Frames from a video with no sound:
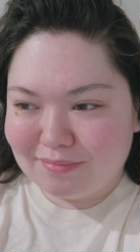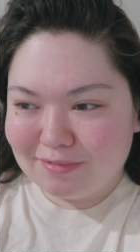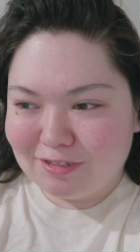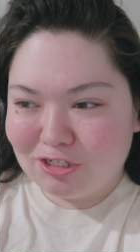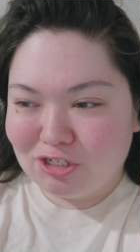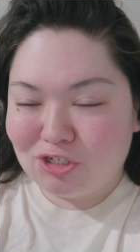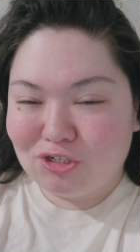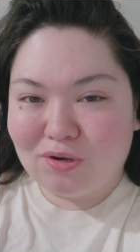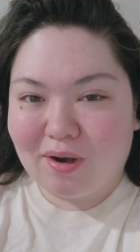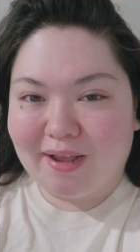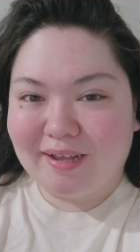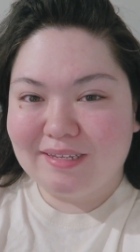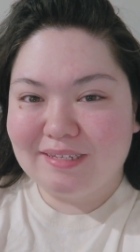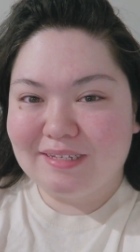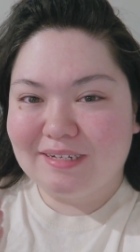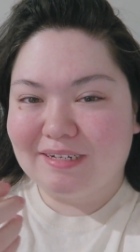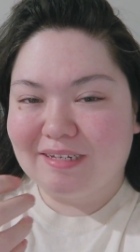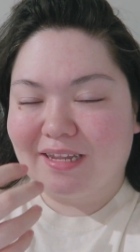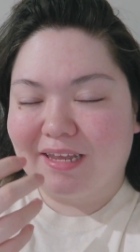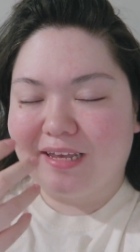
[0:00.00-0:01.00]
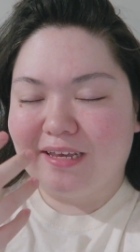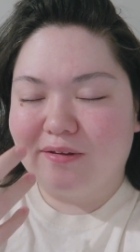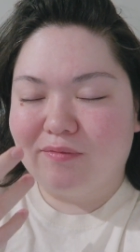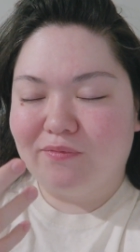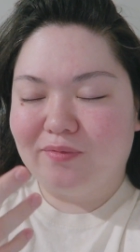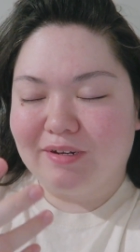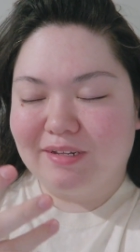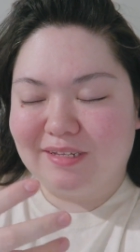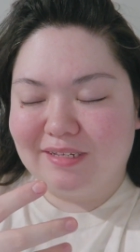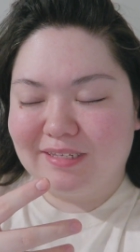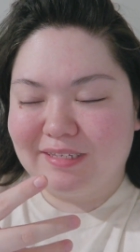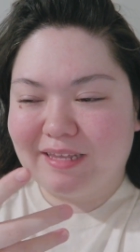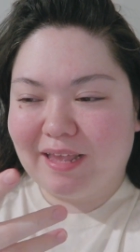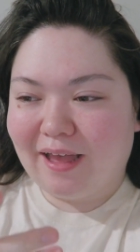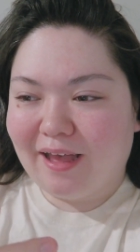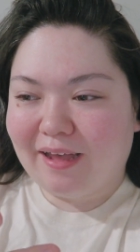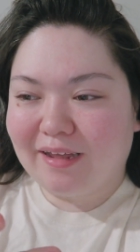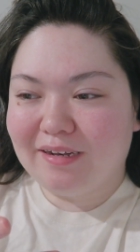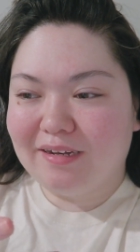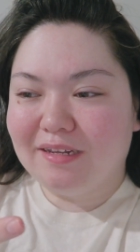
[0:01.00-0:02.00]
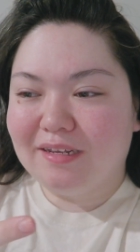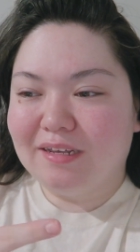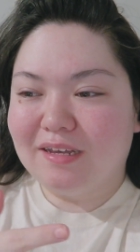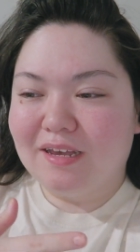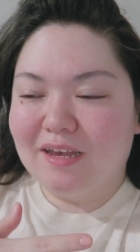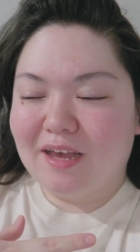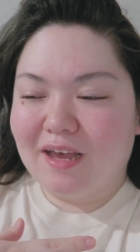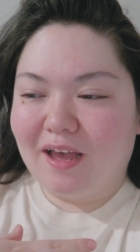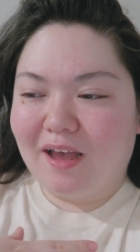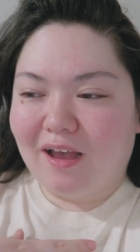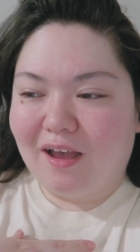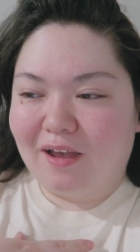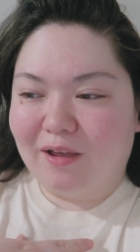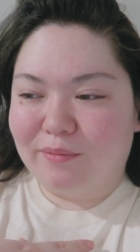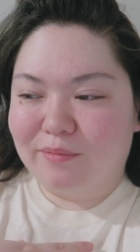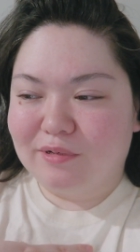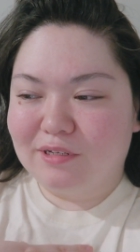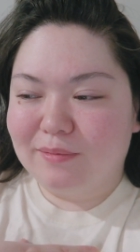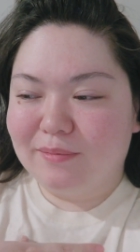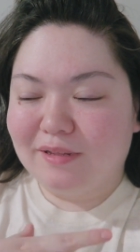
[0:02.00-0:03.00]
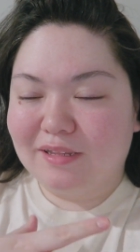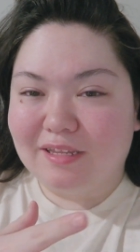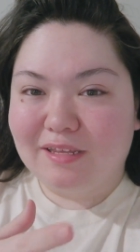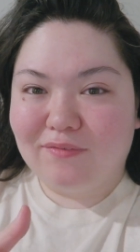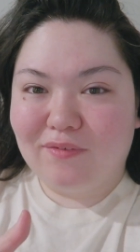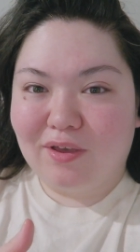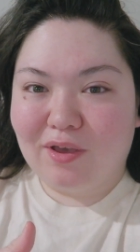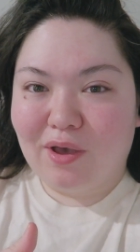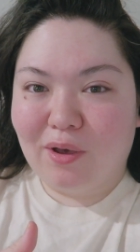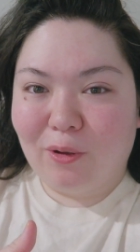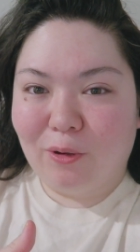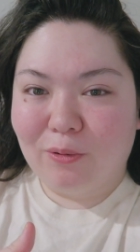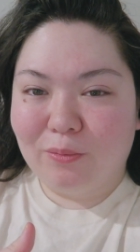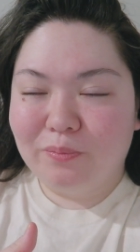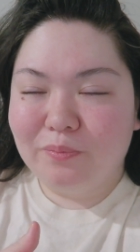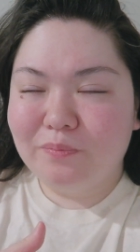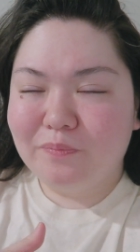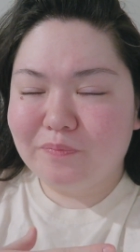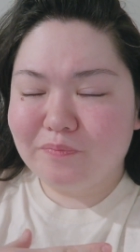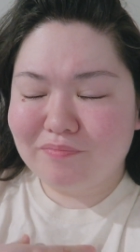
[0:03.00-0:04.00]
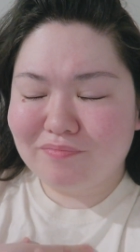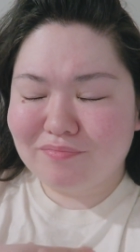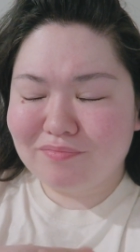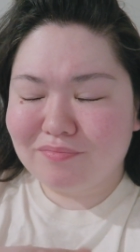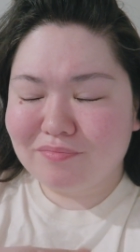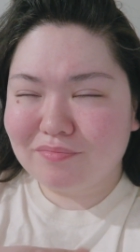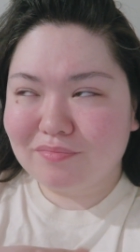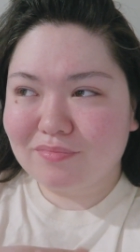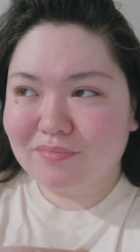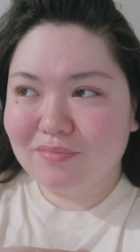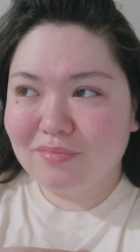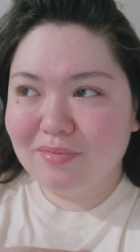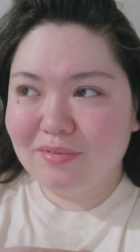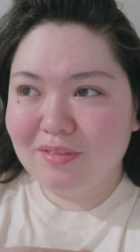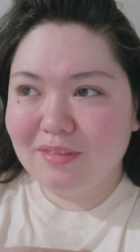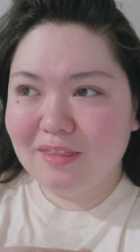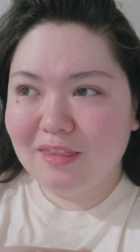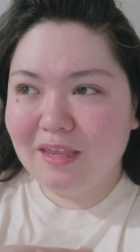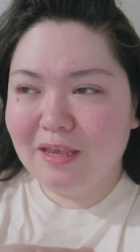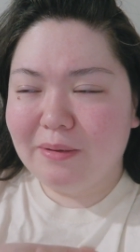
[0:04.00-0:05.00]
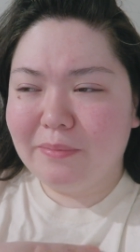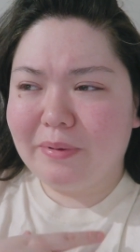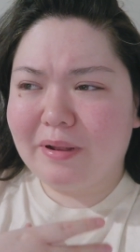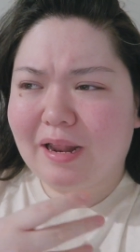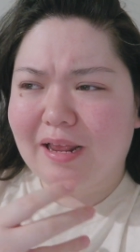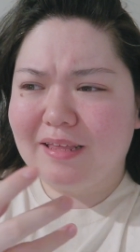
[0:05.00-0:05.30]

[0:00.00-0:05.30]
stressed and like really sad um, to be leaving home but